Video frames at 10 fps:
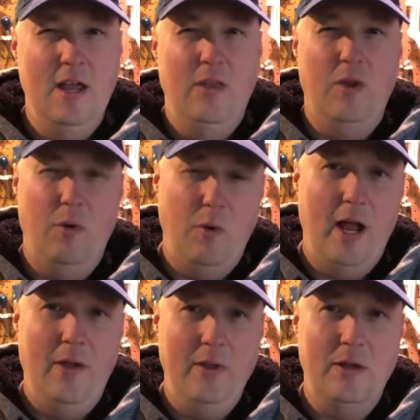they were
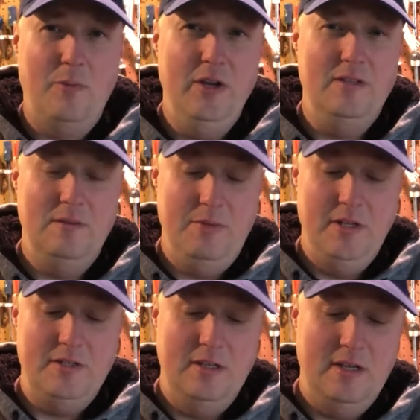round, they looked pretty
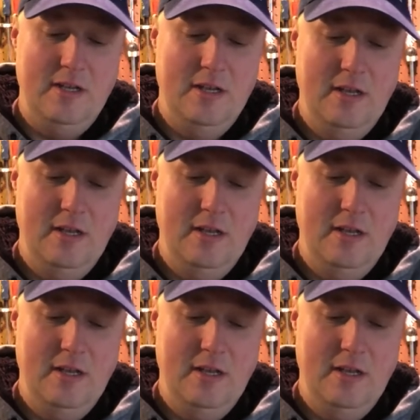simplistic.